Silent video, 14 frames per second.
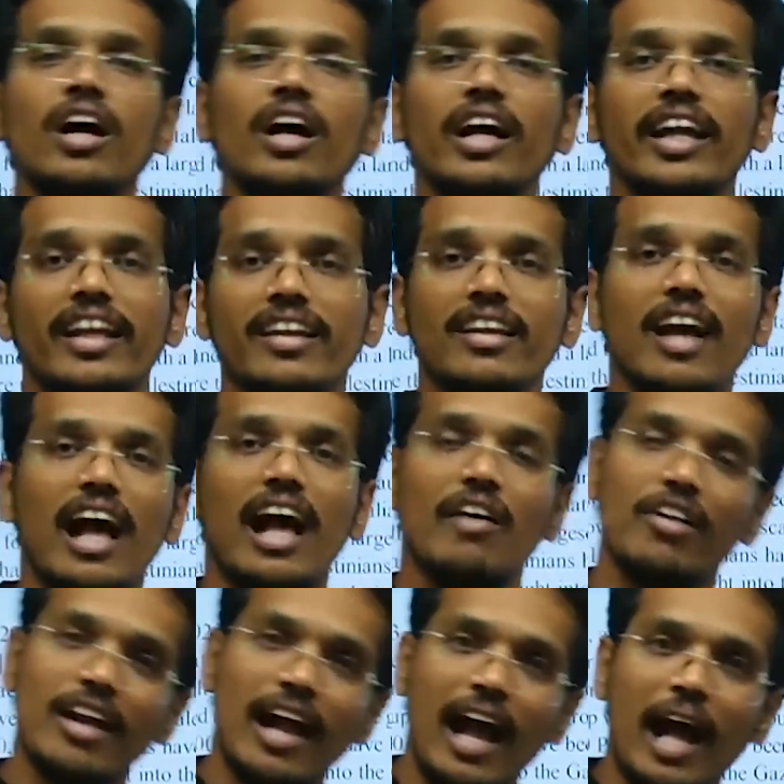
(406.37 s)
In
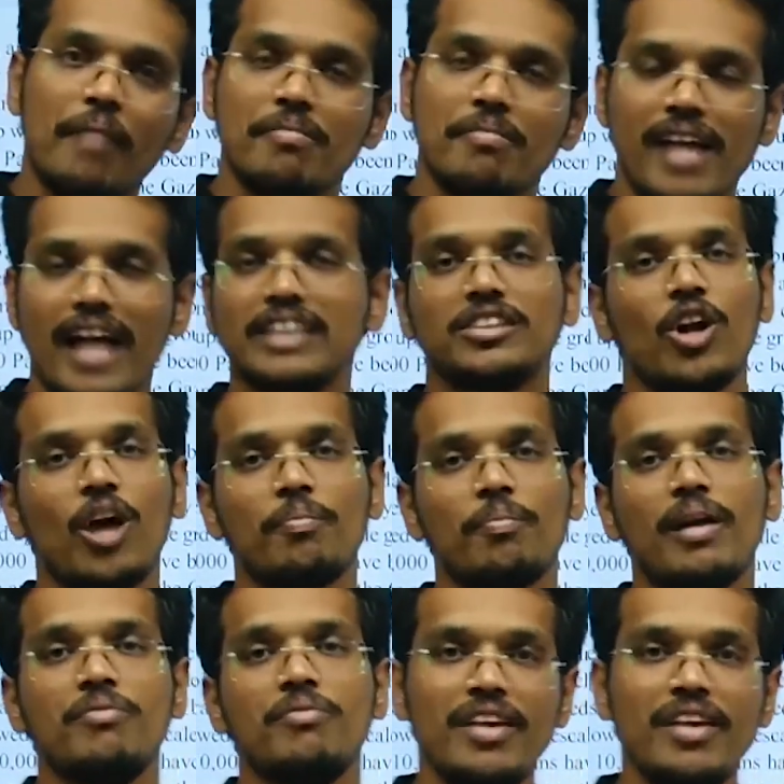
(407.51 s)
our Abhyaas
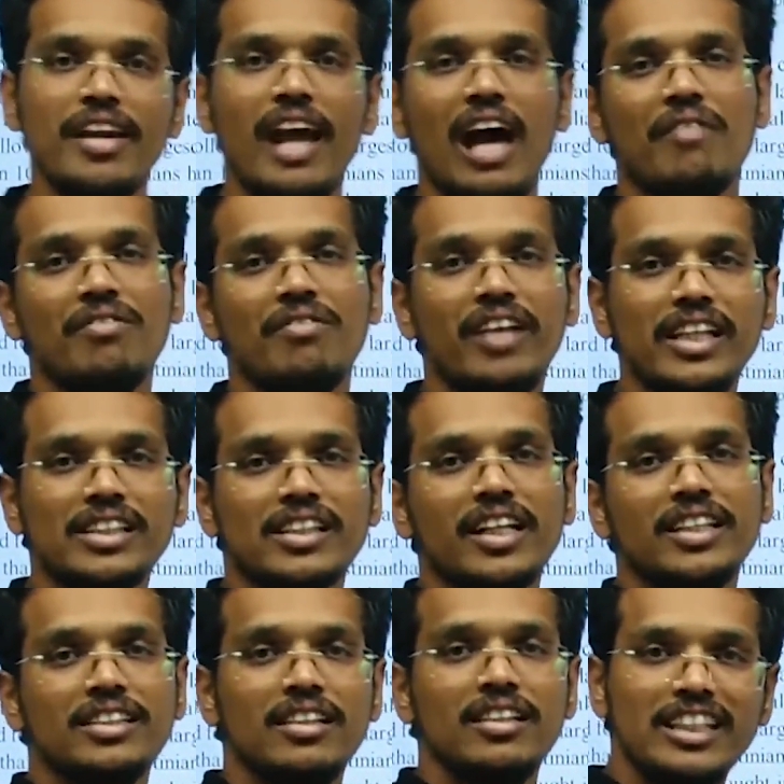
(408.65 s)
LawPrep, we have
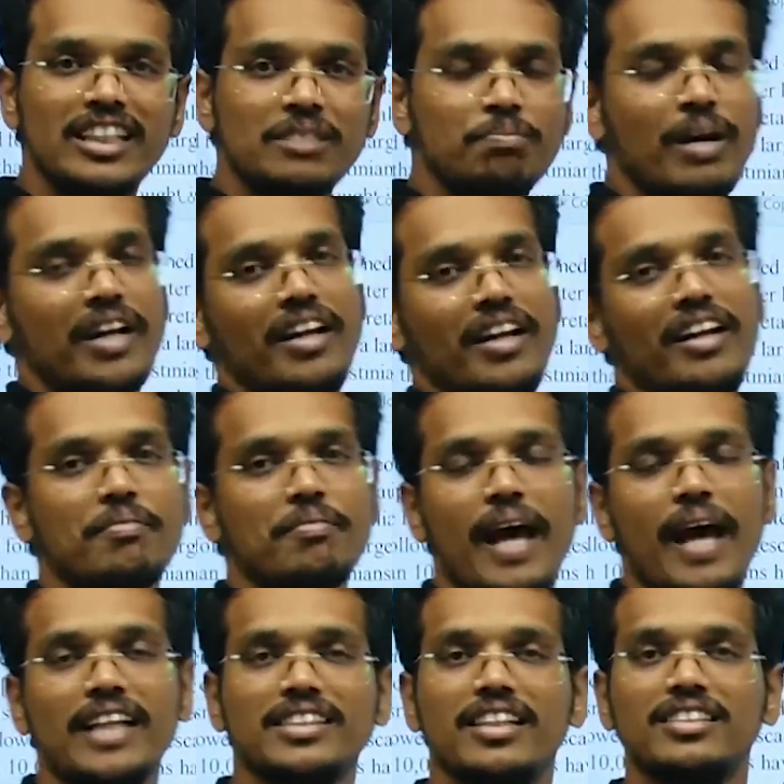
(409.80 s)
discussed this particular
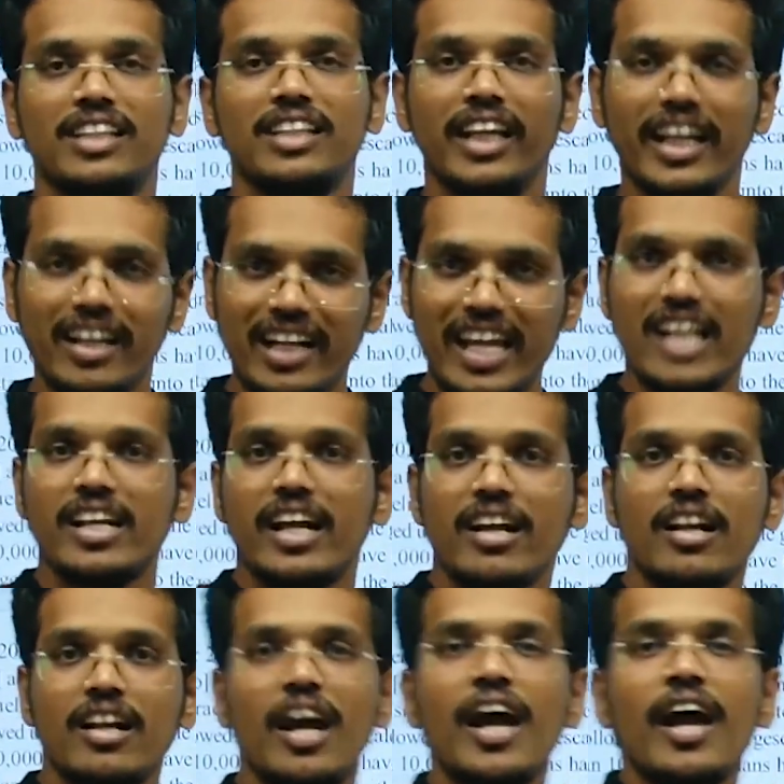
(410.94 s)
passage in
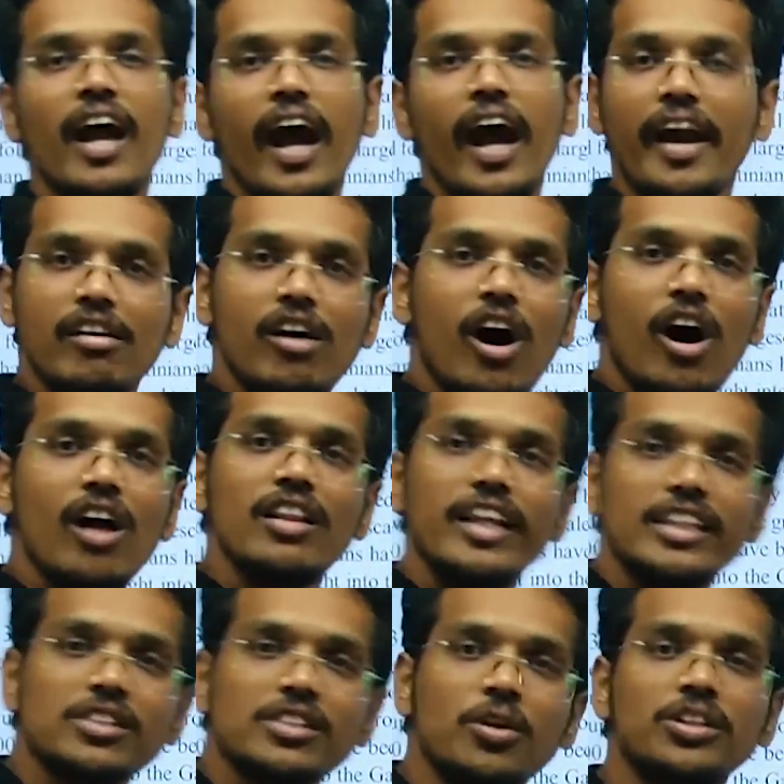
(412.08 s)
detail, and all
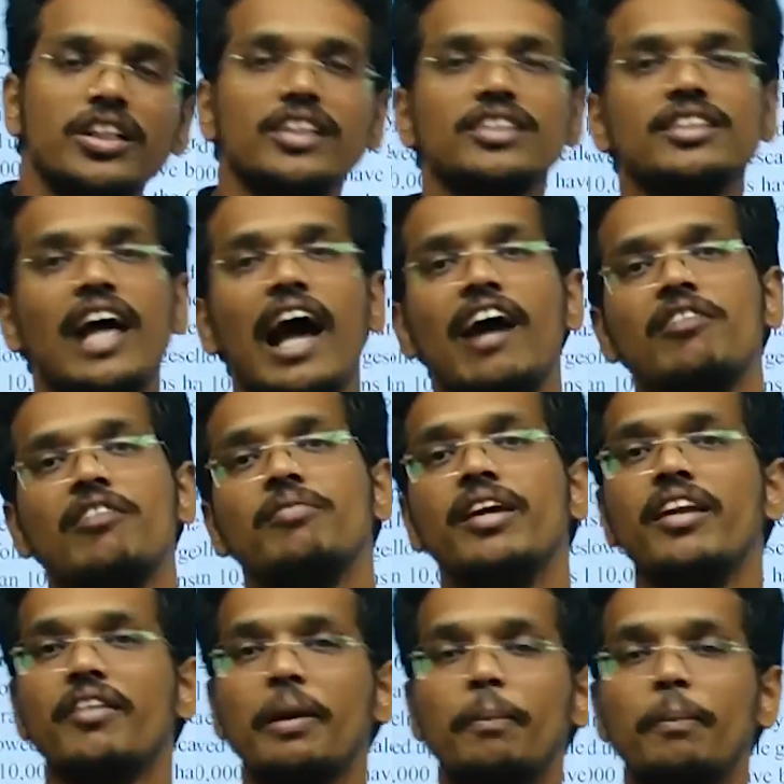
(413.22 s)
these questions have been
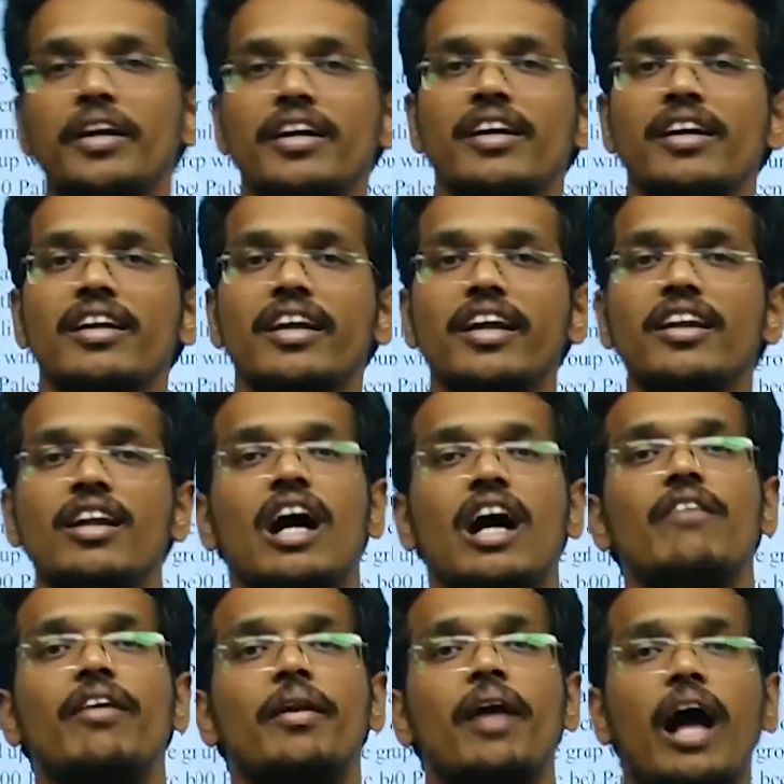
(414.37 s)
repeated in
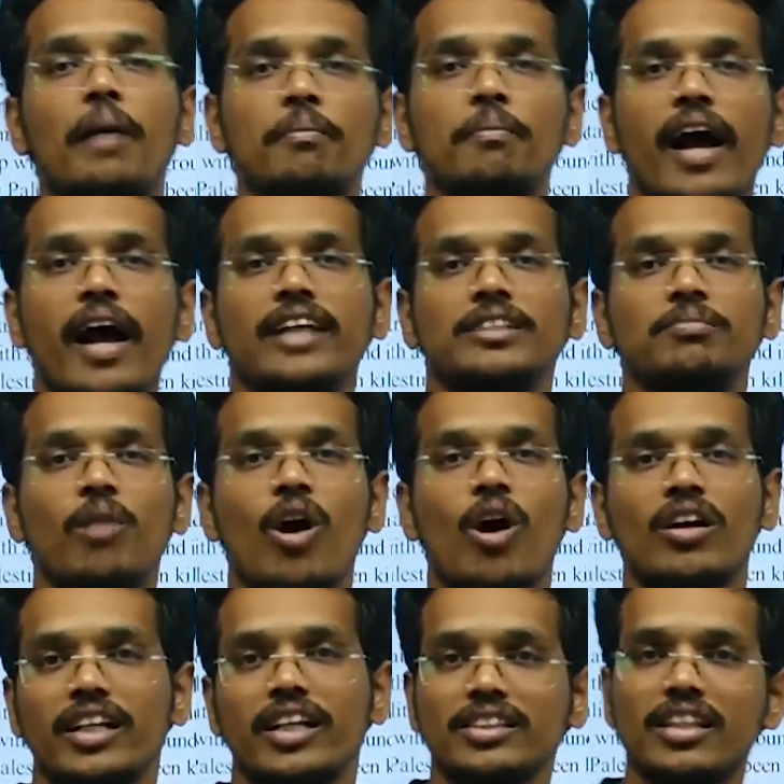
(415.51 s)
our Abhyaas mock
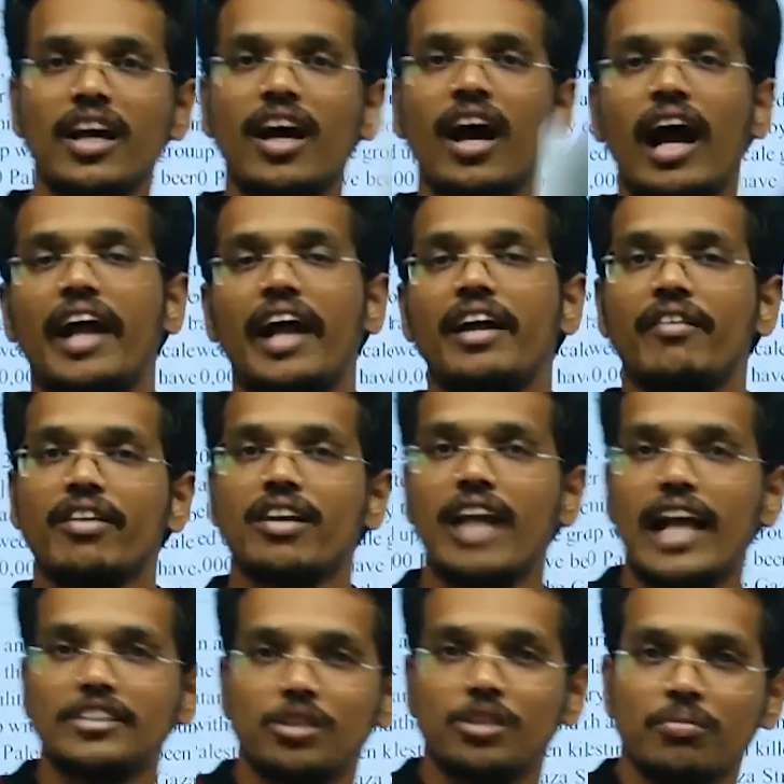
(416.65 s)
test and our
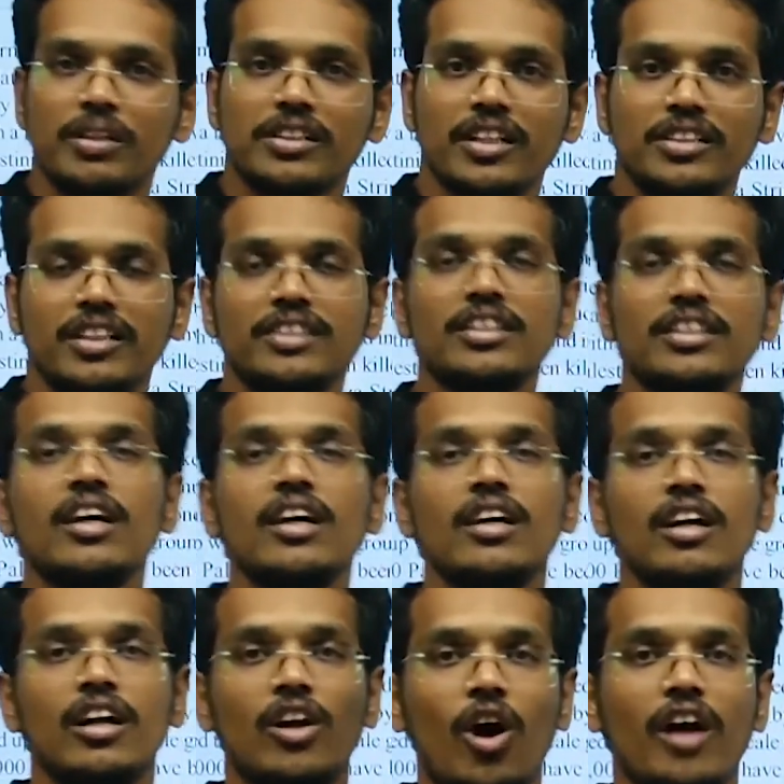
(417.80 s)
classroom discussions.
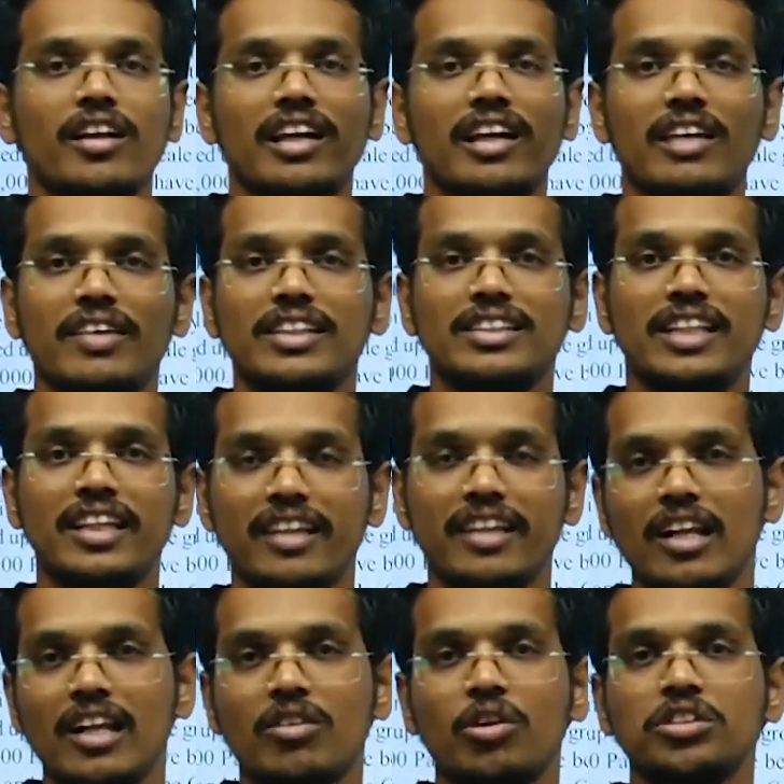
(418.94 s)
Not even
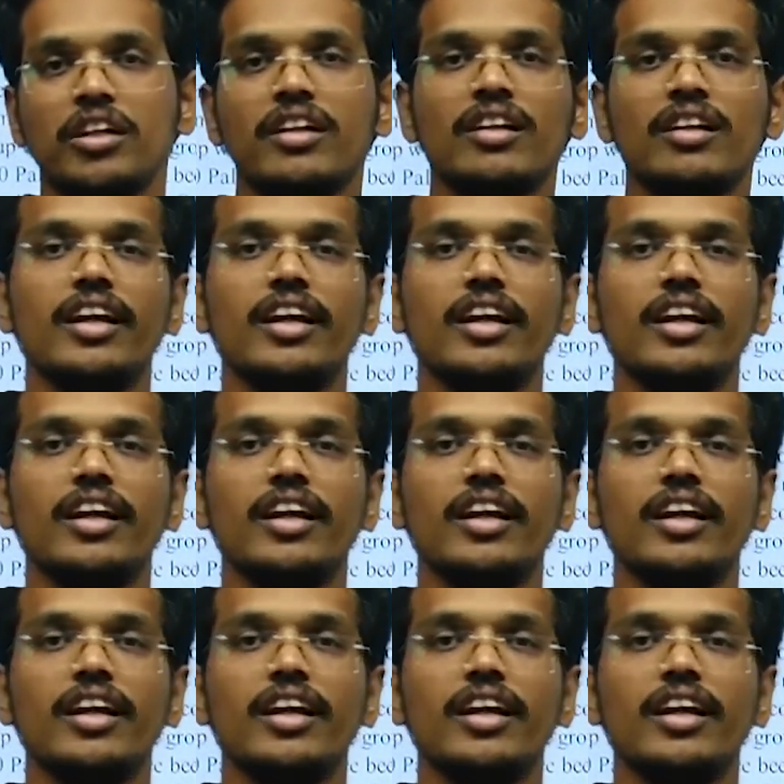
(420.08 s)
single question